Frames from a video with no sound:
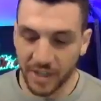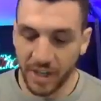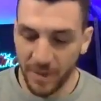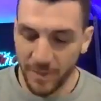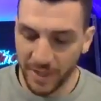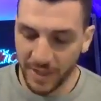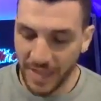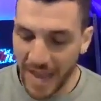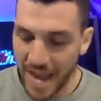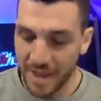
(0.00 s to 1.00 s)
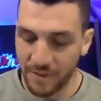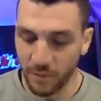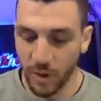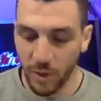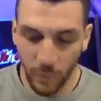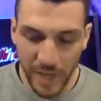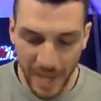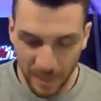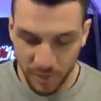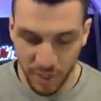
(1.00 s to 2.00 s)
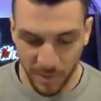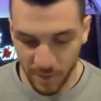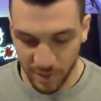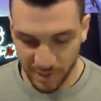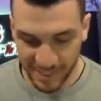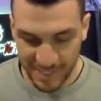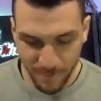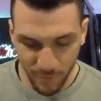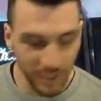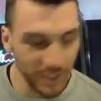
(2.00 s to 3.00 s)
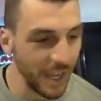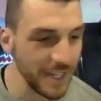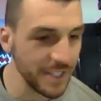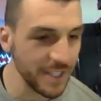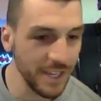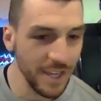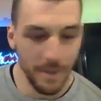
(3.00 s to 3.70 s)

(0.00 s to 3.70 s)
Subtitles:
coming live where we help gym owners get more clients,